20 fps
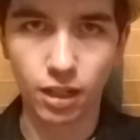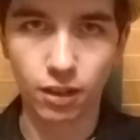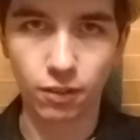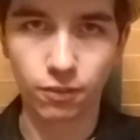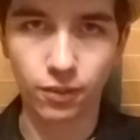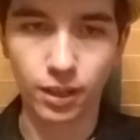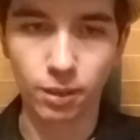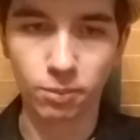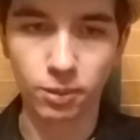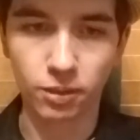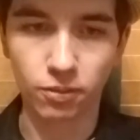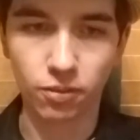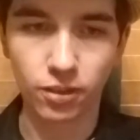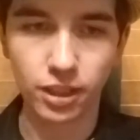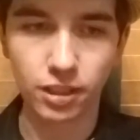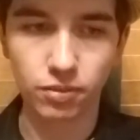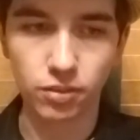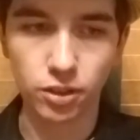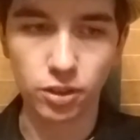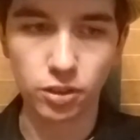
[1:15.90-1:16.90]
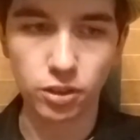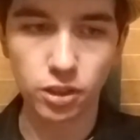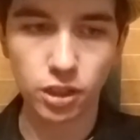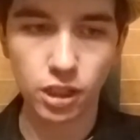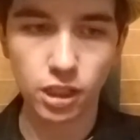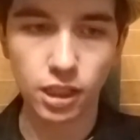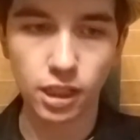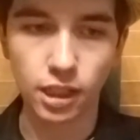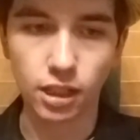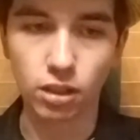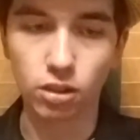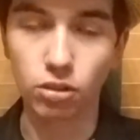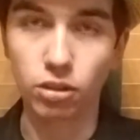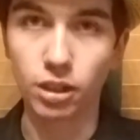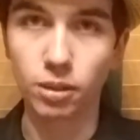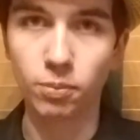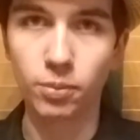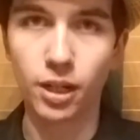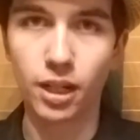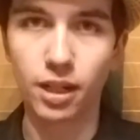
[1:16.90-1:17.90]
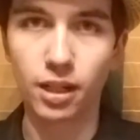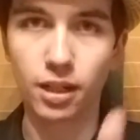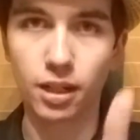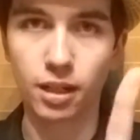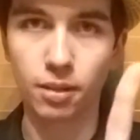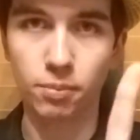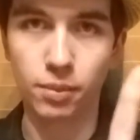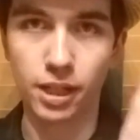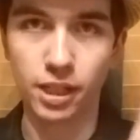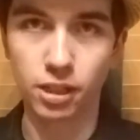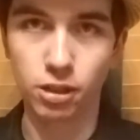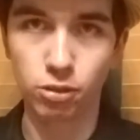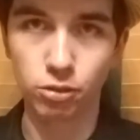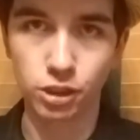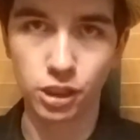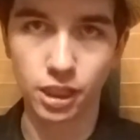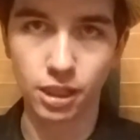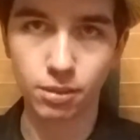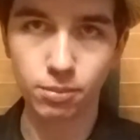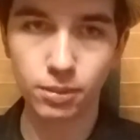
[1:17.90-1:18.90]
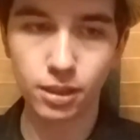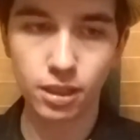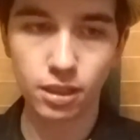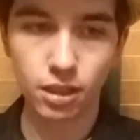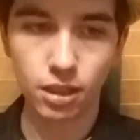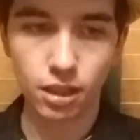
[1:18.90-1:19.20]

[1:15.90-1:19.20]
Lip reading: family flavors, including Baja Mango Gem,